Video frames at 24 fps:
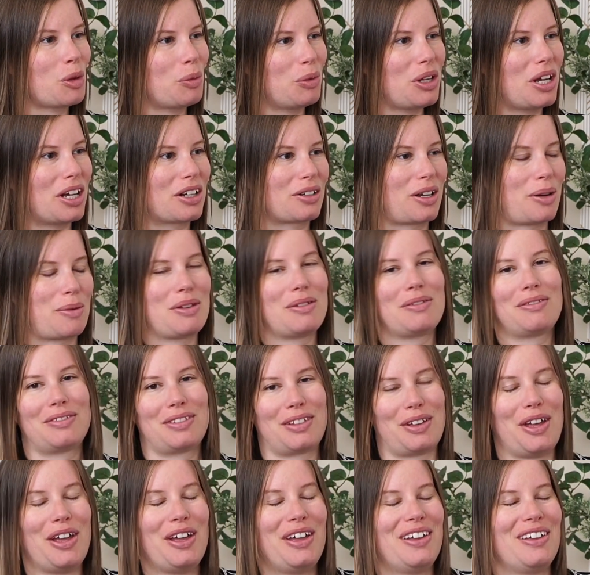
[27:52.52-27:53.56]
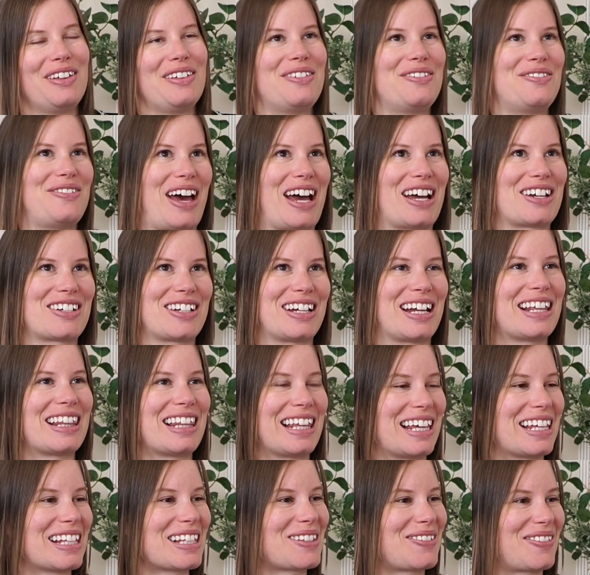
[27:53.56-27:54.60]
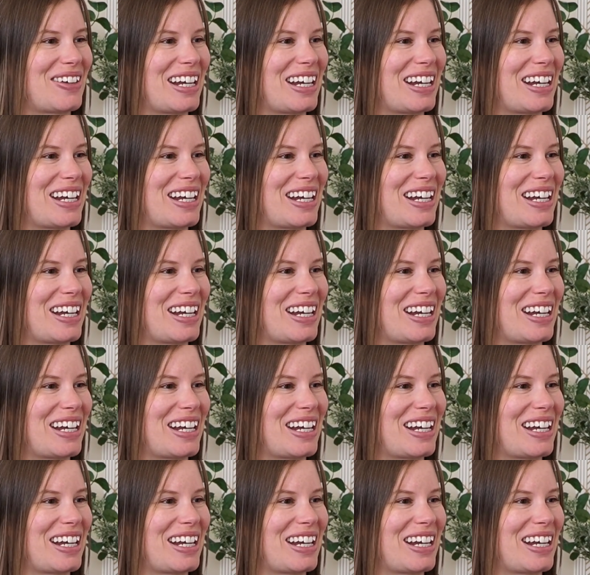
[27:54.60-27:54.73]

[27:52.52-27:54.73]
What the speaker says: I mean, fashion, I think it's funny.